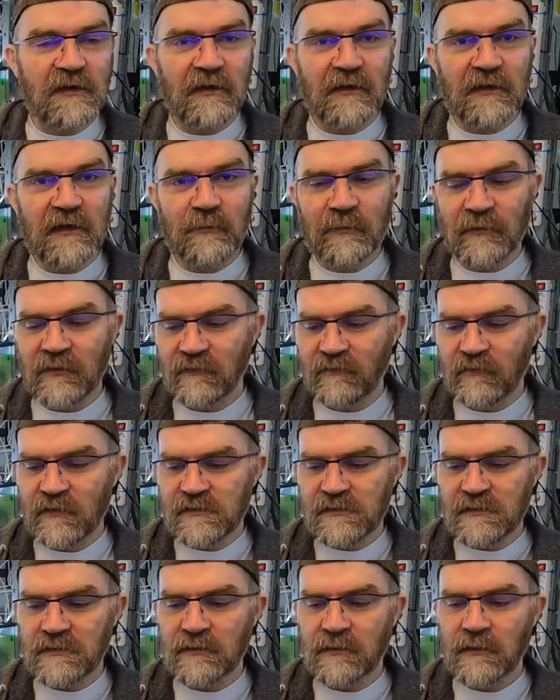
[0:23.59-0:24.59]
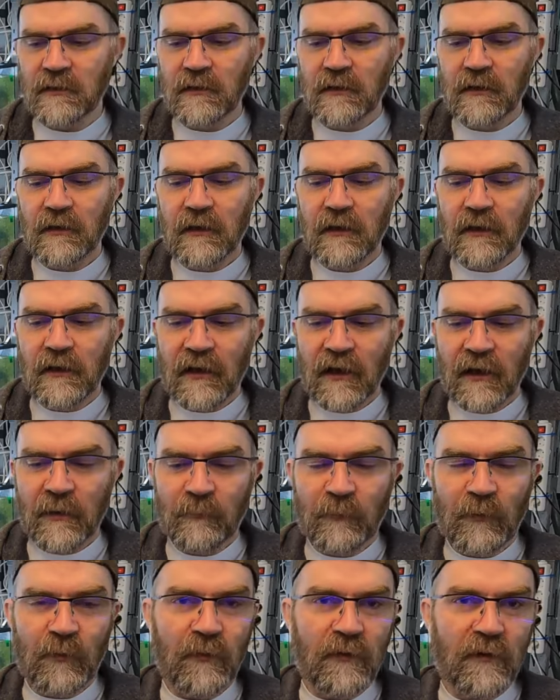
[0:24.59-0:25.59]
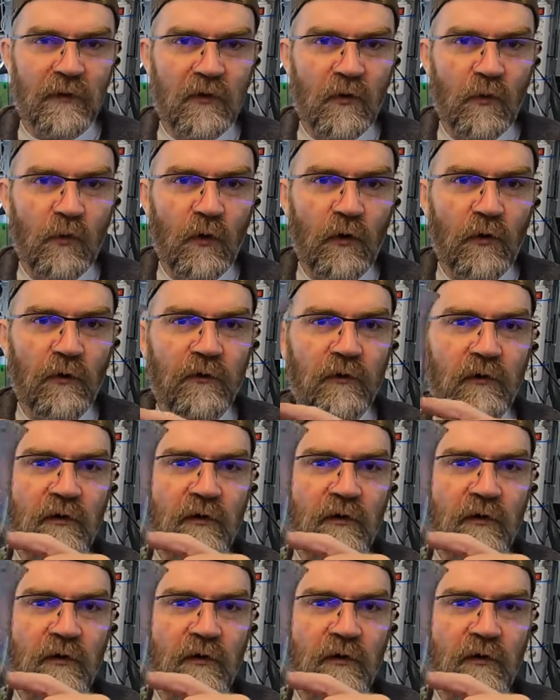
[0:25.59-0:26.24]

and I keep it in the freezer. I put a quarter